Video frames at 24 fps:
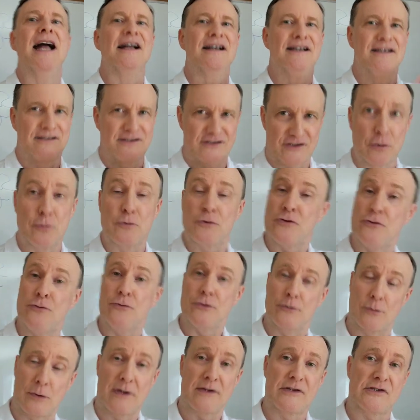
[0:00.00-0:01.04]
so too
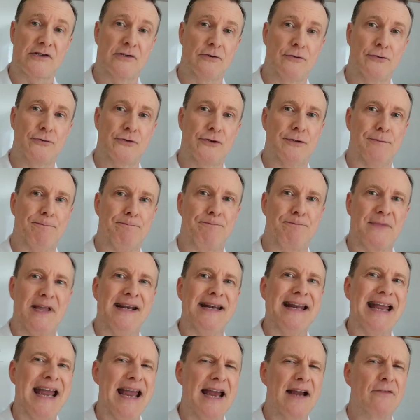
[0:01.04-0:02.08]
you are the solution.
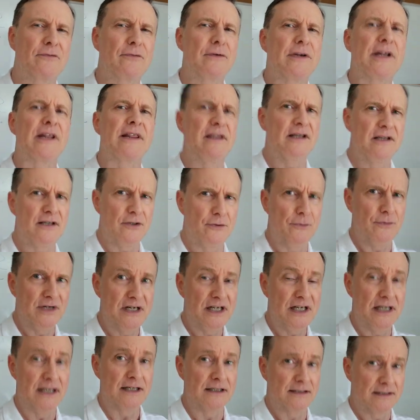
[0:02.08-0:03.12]
And everything you
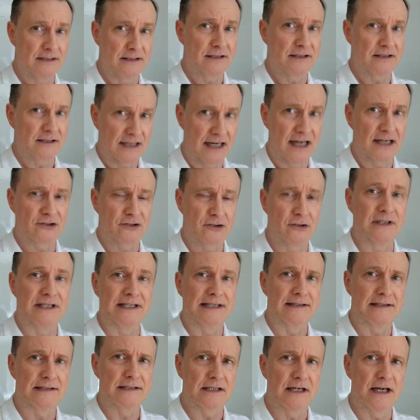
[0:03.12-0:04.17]
need is actually
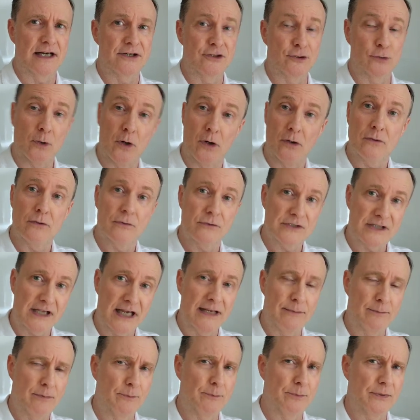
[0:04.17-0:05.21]
inside you. All those
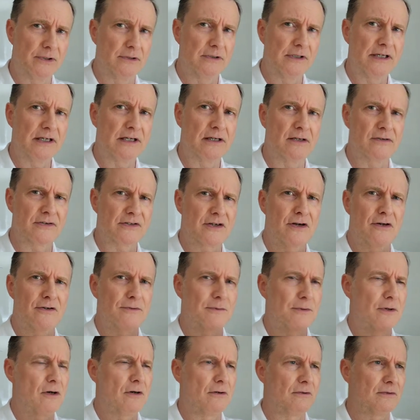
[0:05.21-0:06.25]
capability,
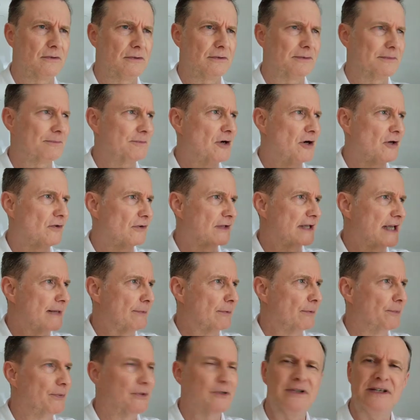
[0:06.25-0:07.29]
all the
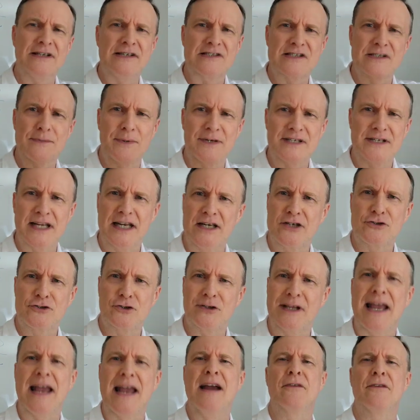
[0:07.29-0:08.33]
capabilities, the potential,
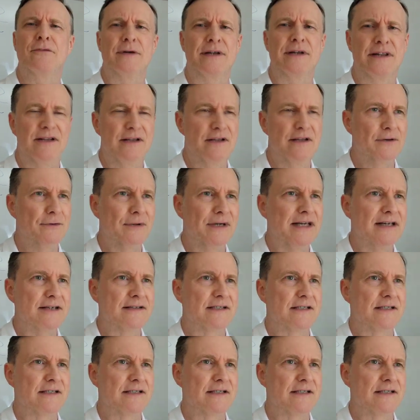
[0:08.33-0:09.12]
everything you need is